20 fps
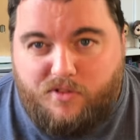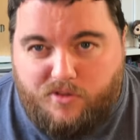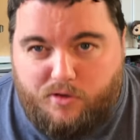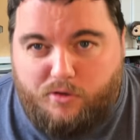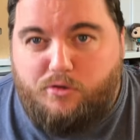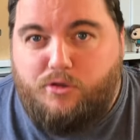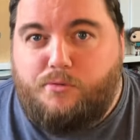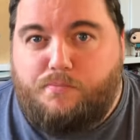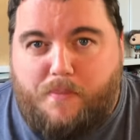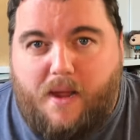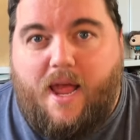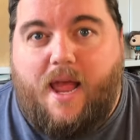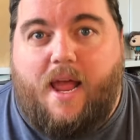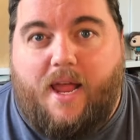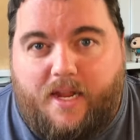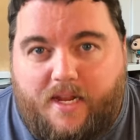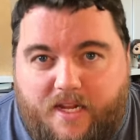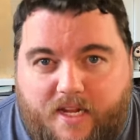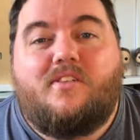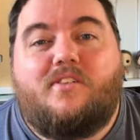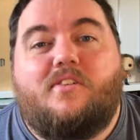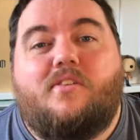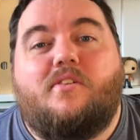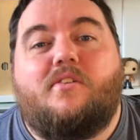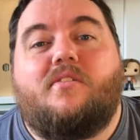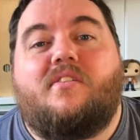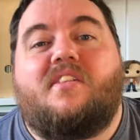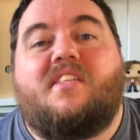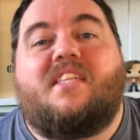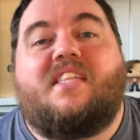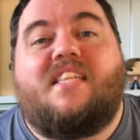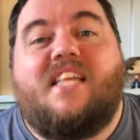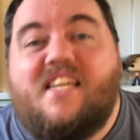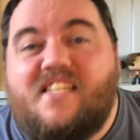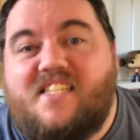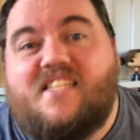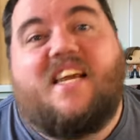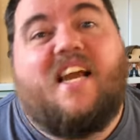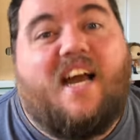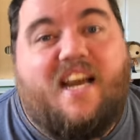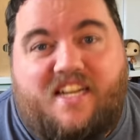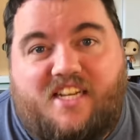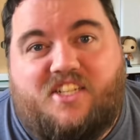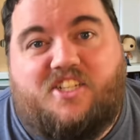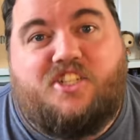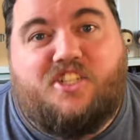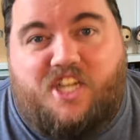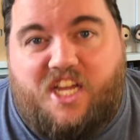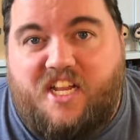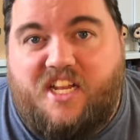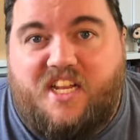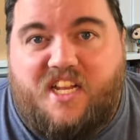douchebag to do this kind of shit.